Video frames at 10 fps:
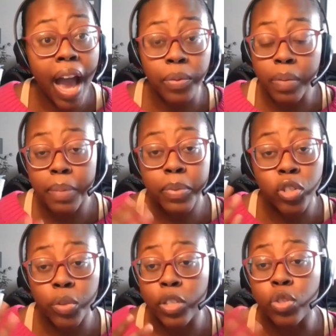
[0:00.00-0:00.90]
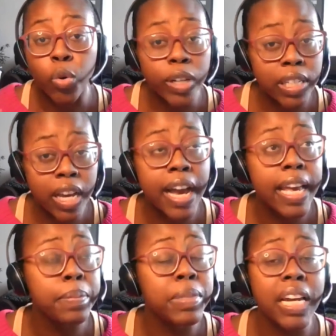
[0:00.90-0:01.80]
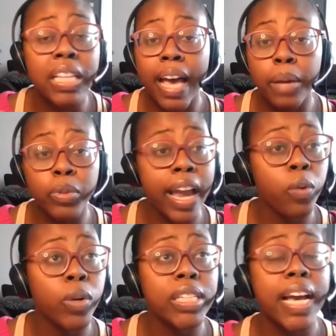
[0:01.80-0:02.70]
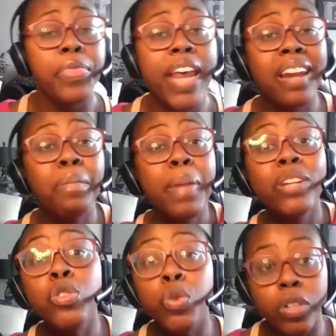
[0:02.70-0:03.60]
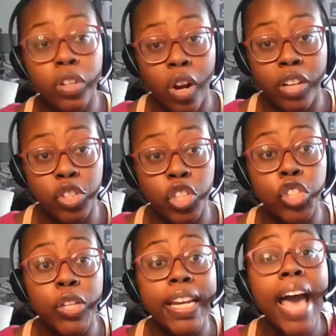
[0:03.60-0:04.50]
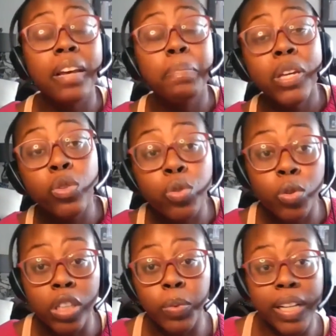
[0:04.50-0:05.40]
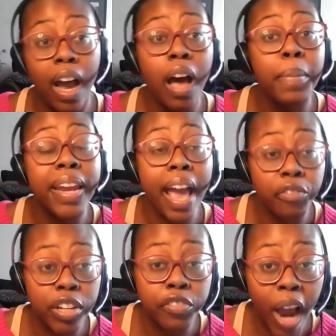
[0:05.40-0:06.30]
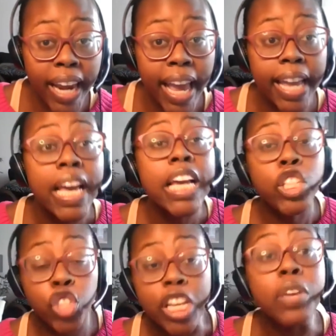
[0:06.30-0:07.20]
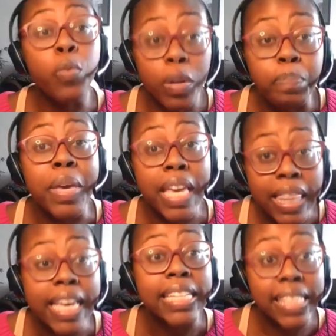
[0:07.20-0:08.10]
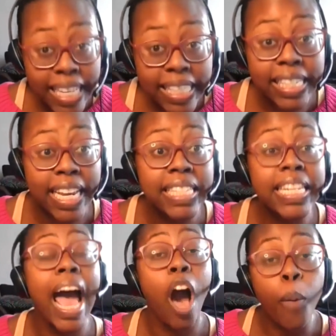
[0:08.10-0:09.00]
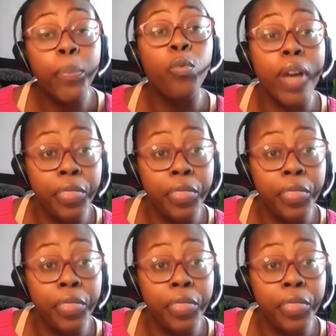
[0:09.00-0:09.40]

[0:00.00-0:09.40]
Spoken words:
I remember doing story times at a library I worked at that had a middle school across the street, and a middle schooler would come, and every Friday she would be the assistant to help with